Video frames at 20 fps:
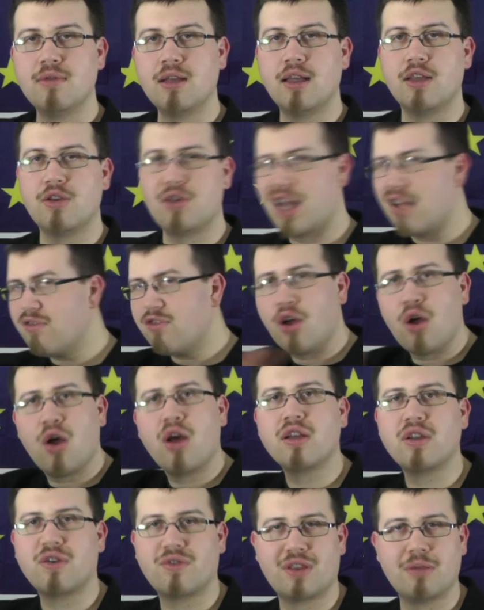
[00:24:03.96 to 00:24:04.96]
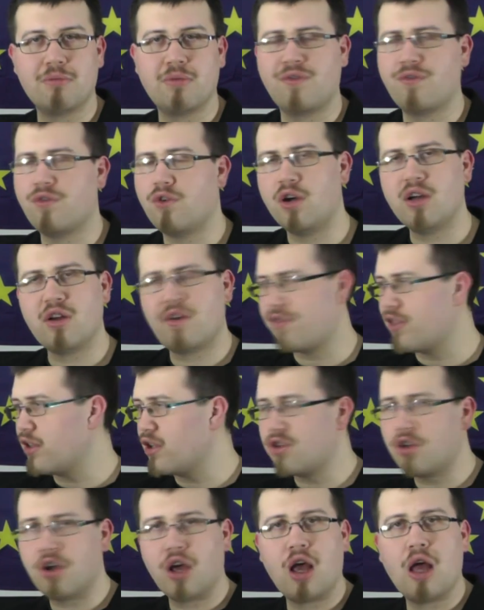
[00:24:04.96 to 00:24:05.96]
you never heard of them before, of the
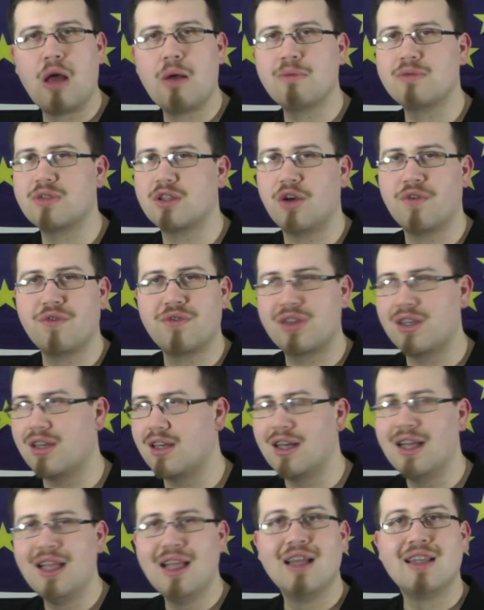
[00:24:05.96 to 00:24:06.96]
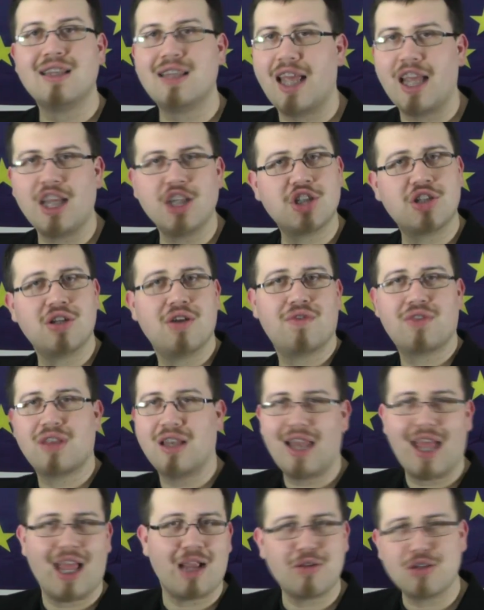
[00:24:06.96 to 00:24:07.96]
terms, of the nation, of the
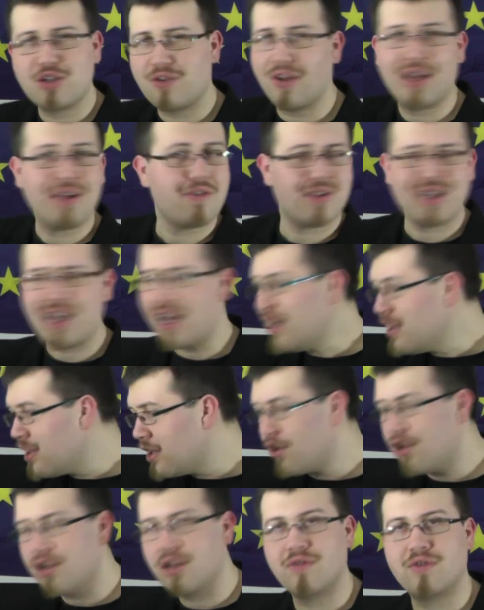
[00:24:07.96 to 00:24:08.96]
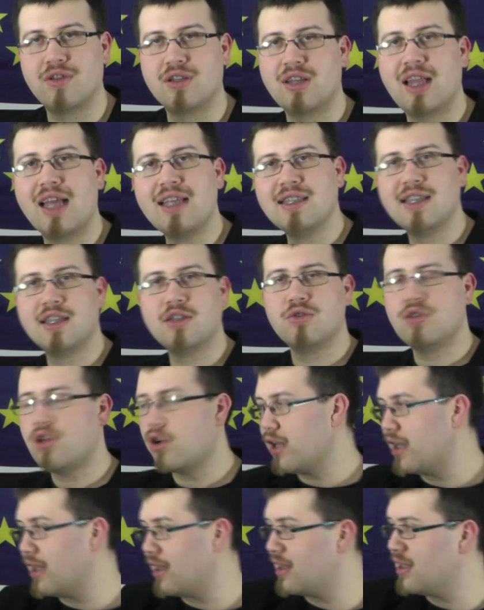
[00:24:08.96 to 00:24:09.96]
language, of nothing heard of it. And I said to you,
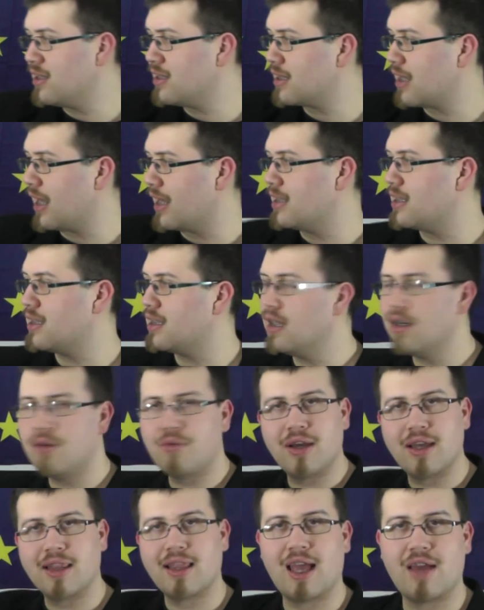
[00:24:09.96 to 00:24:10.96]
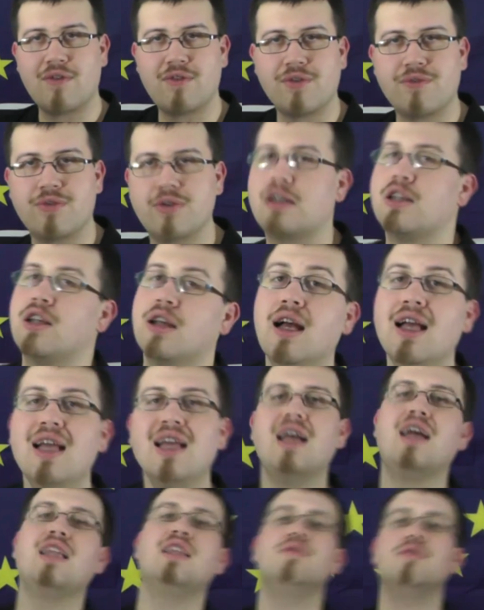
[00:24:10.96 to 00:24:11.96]
okay, this guys here were the heavy infantry.
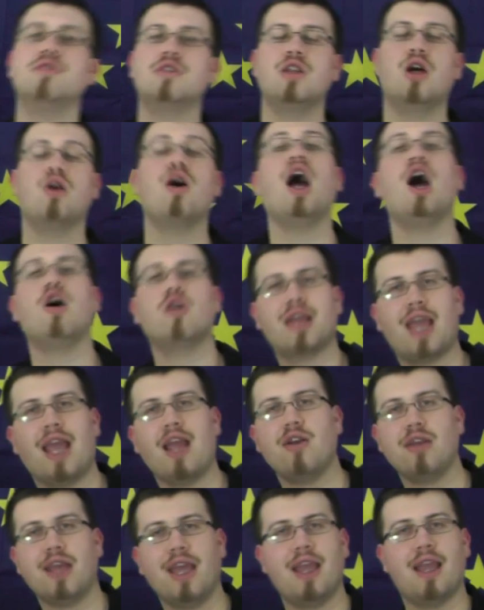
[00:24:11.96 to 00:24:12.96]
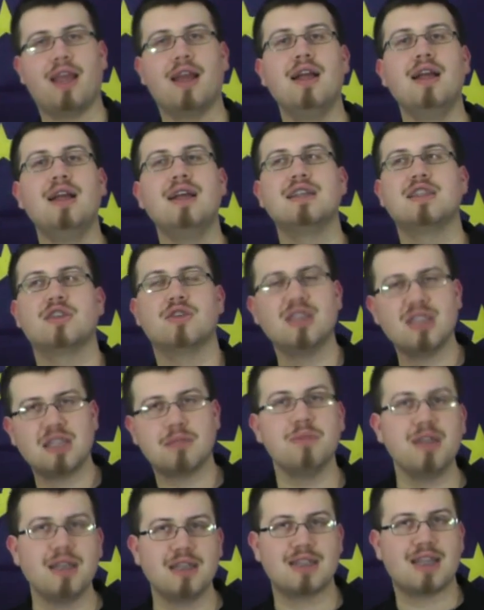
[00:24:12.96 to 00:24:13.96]
And you would know, okay. So this
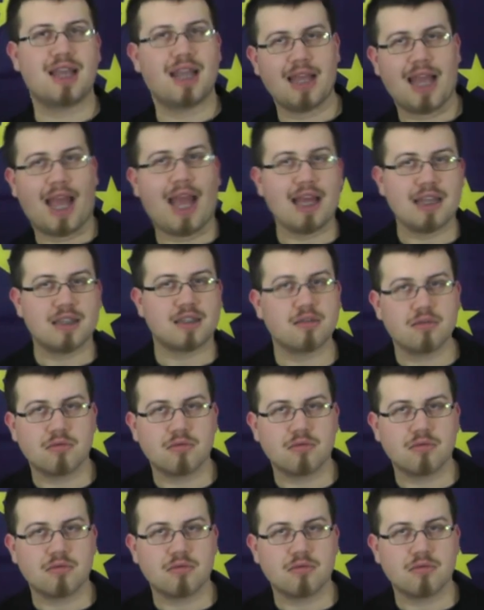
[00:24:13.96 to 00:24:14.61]
means they had